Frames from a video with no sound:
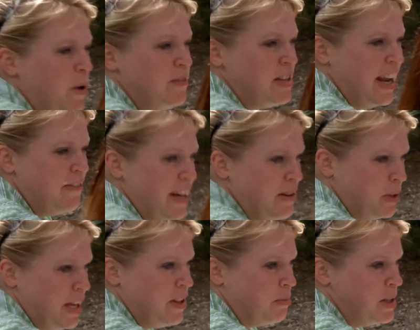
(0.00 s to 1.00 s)
would have done it if I didn't
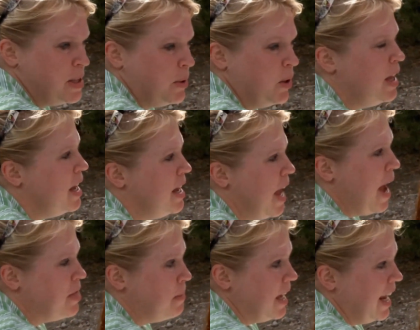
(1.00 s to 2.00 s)
believe in the principle
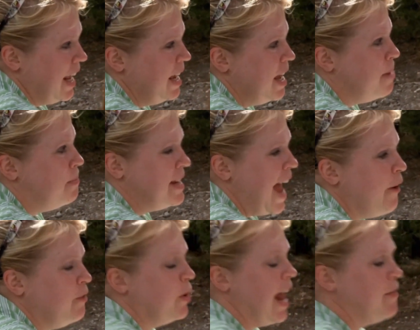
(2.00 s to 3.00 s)
at the beginning. But
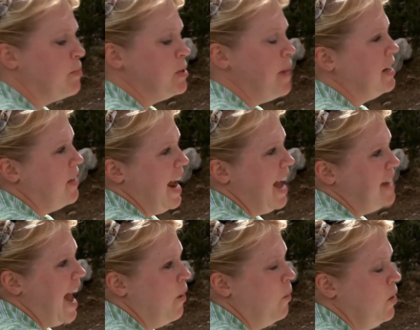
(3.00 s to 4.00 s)
now, if you could have the perspective that I
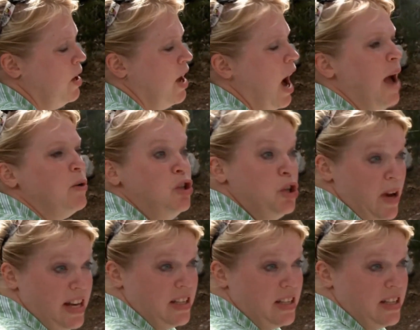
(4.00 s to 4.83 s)
have now, I would do